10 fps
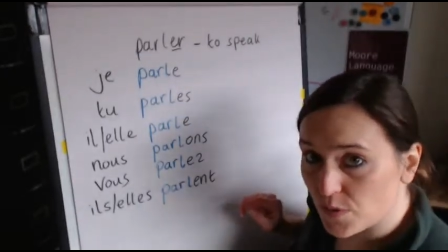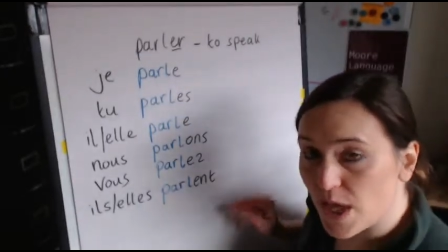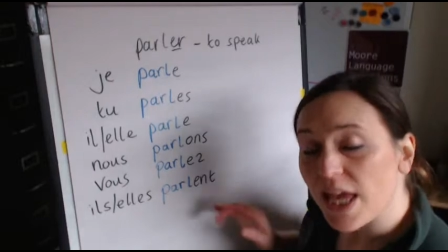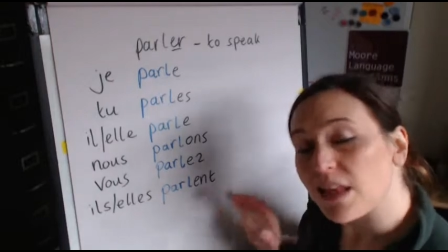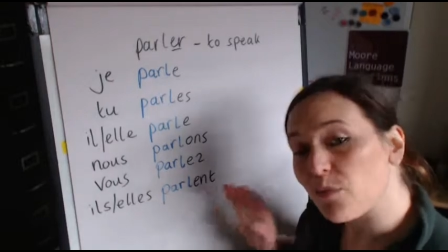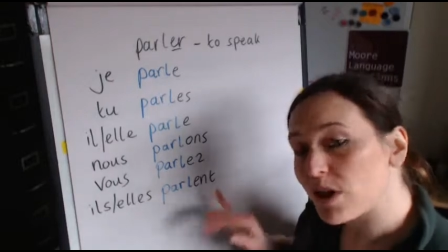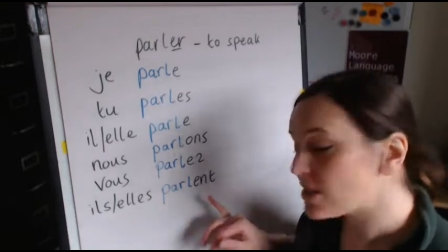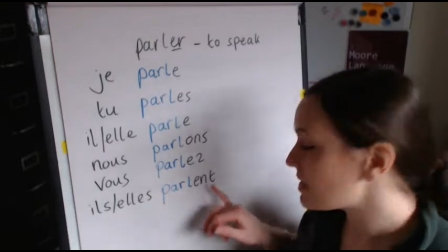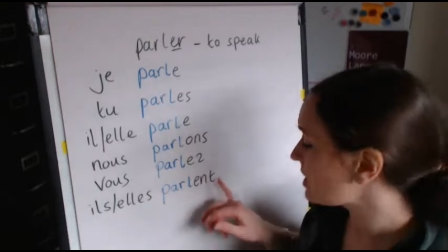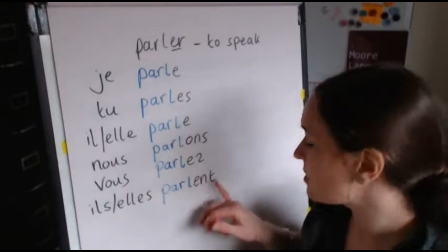Okay, in the
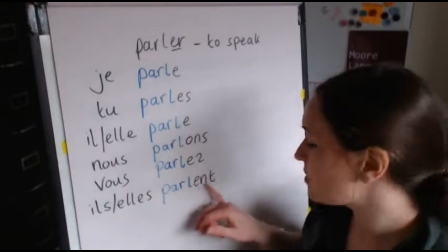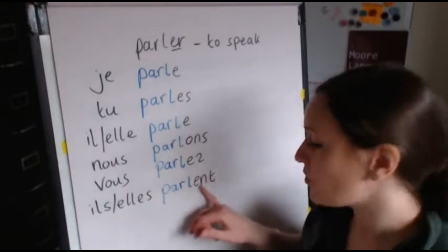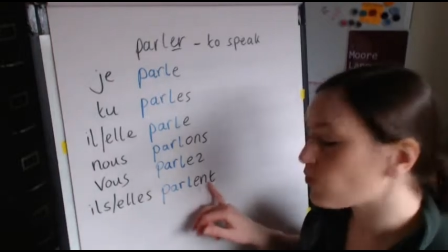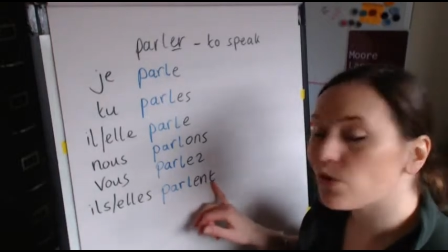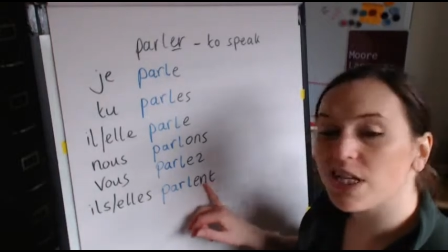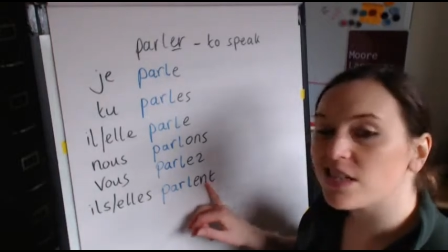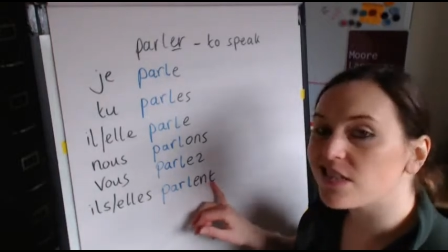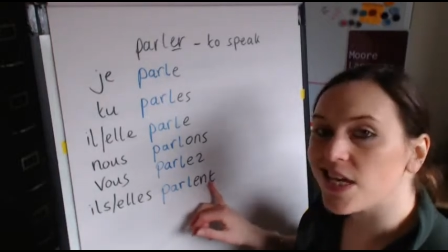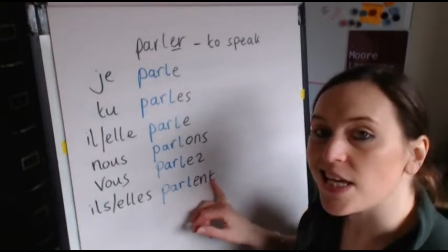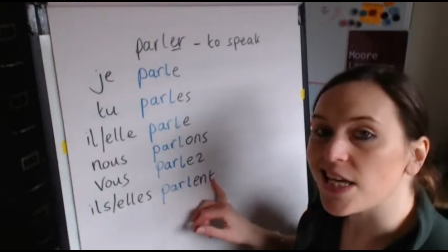present tense, don't
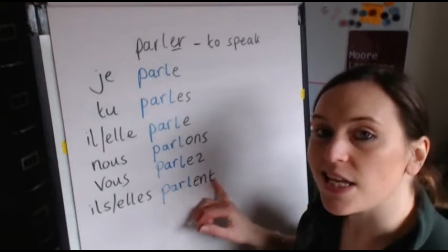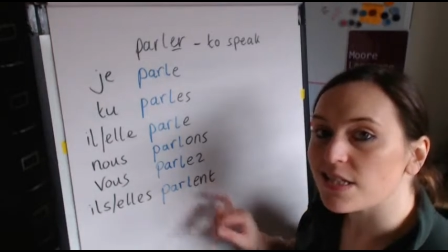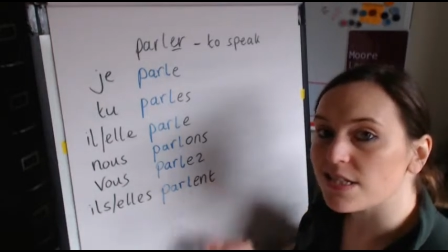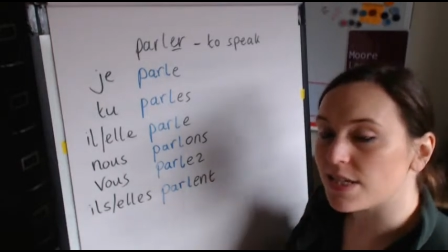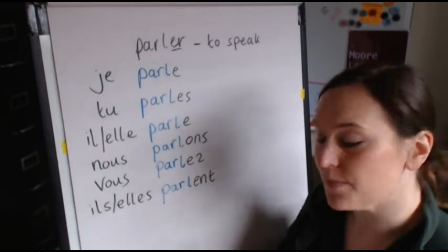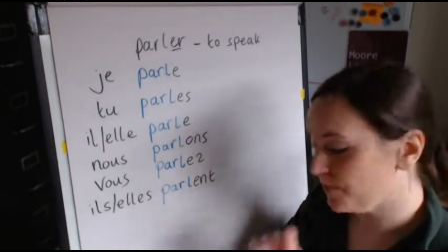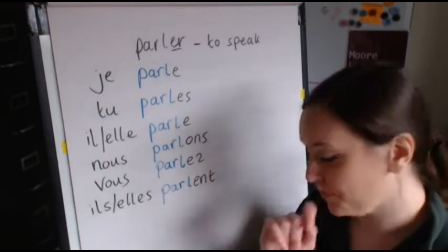pronounce that E N T.